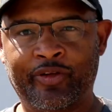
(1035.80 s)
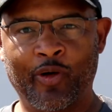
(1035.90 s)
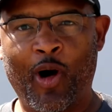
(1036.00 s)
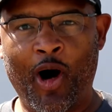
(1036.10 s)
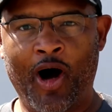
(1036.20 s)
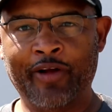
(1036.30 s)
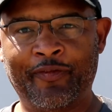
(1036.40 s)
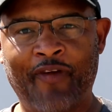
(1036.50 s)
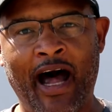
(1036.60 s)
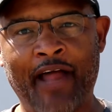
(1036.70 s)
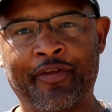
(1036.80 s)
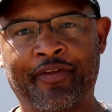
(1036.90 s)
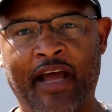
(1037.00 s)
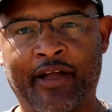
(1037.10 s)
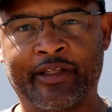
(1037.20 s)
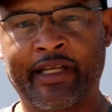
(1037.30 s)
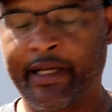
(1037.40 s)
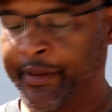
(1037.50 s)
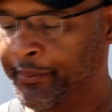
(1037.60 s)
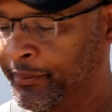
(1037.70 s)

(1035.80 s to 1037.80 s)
to all the fathers out there